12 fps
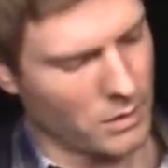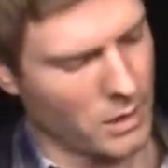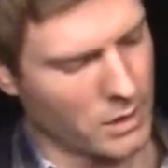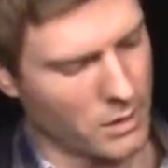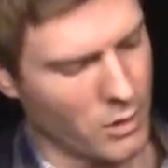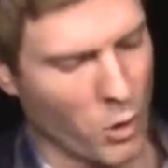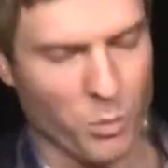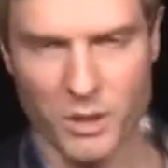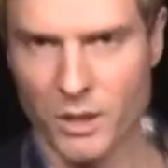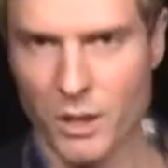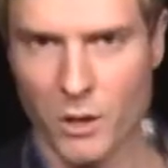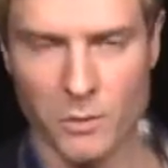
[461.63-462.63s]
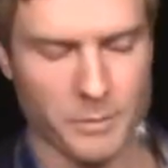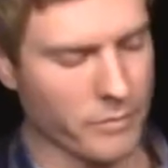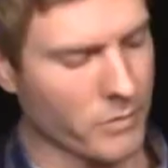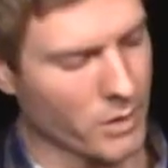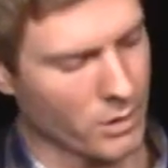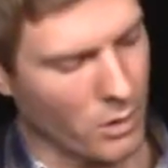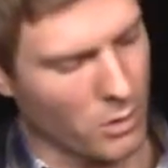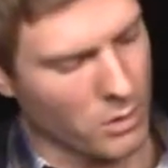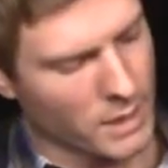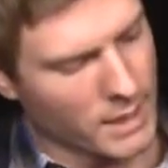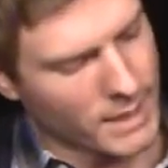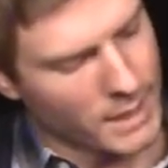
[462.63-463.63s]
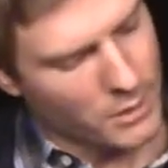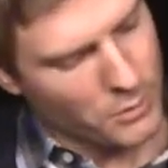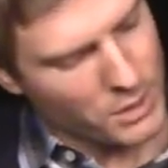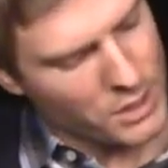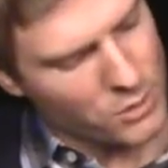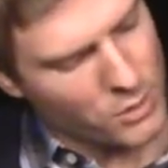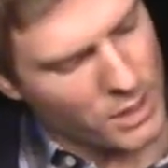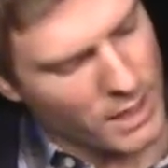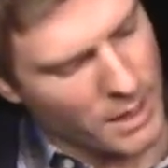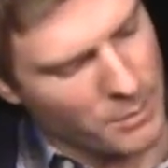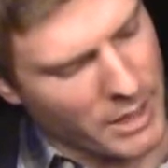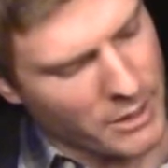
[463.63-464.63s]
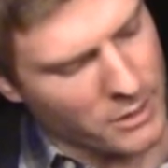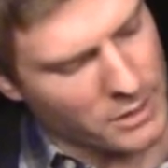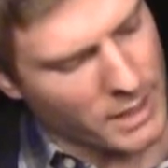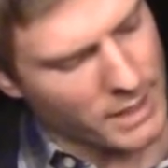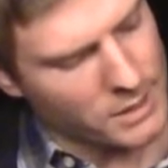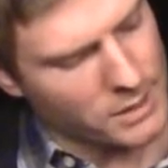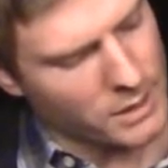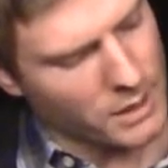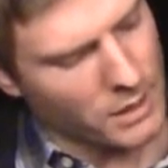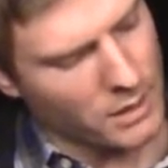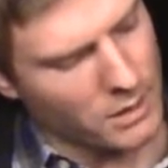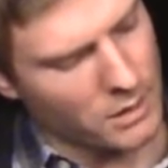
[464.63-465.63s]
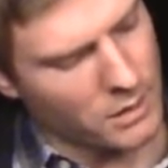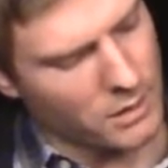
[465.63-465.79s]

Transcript: that's an open note. So 3-string A minor is like C, but